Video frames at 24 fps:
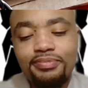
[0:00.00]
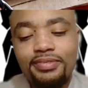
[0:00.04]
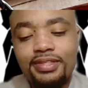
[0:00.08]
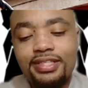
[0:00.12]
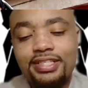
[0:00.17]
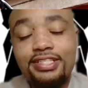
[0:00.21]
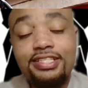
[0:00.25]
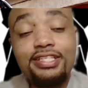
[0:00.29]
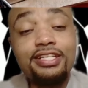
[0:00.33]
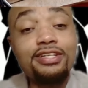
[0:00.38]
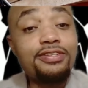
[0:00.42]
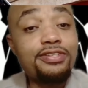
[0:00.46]

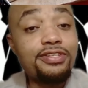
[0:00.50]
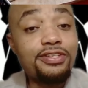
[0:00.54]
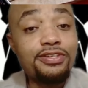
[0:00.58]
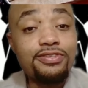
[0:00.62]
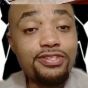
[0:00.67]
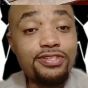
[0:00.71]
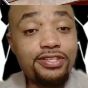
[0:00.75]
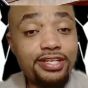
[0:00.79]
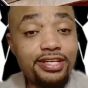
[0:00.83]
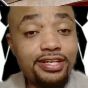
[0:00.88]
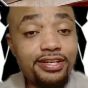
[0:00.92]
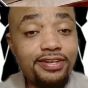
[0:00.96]
Sell, sell,
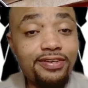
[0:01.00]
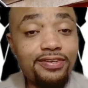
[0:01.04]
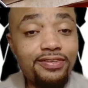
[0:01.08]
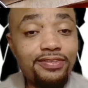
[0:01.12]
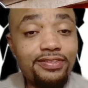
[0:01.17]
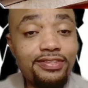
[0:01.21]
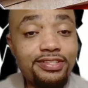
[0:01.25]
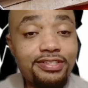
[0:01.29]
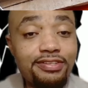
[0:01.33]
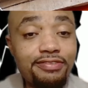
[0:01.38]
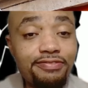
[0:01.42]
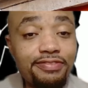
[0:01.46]
sell
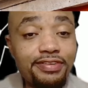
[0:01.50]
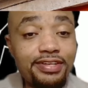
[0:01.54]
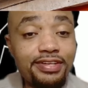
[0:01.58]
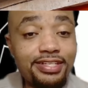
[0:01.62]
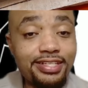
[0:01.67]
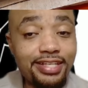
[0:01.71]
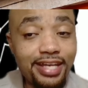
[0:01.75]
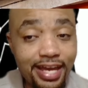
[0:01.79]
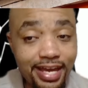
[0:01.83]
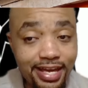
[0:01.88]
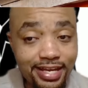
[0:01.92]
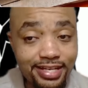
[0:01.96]
is a
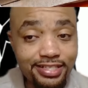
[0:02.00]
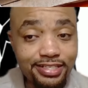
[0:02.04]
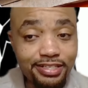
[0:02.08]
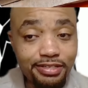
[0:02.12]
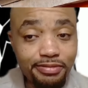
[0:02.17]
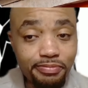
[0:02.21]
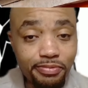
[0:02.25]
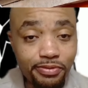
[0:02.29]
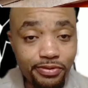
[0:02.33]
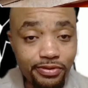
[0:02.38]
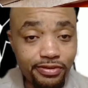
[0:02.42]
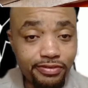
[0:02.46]
fantastic
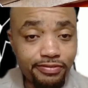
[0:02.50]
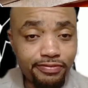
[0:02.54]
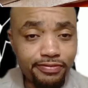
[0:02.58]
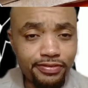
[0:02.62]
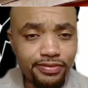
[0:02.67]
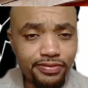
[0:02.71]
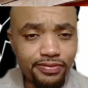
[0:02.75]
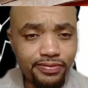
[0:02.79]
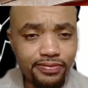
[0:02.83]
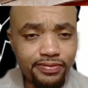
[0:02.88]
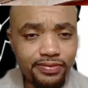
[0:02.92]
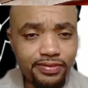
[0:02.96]
point of
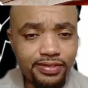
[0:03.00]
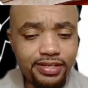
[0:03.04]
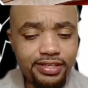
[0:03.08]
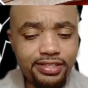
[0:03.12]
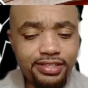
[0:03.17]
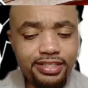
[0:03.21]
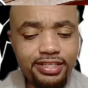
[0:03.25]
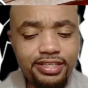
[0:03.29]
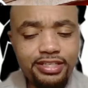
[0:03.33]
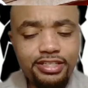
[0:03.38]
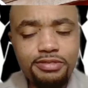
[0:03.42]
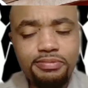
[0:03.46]
view. And I
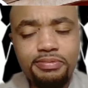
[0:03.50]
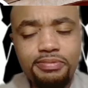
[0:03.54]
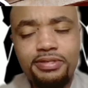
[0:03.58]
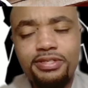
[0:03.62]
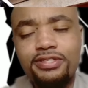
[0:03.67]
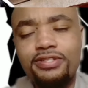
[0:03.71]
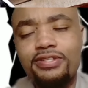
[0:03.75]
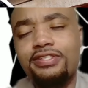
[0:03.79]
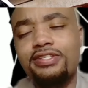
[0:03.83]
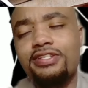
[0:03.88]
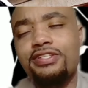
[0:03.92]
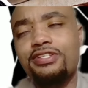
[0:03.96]
think it speaks
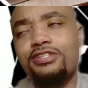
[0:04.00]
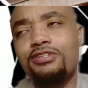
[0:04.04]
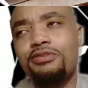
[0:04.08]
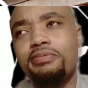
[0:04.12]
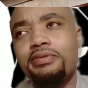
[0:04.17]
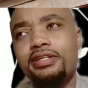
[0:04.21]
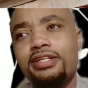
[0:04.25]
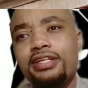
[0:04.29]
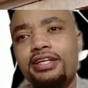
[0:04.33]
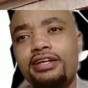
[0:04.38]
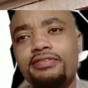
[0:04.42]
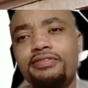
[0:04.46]
to us on so
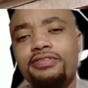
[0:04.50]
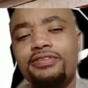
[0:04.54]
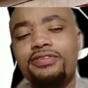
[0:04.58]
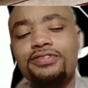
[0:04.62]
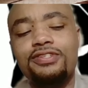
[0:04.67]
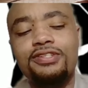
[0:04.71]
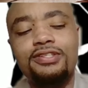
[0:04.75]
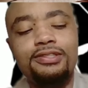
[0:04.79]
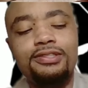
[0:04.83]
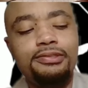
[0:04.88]
many levels.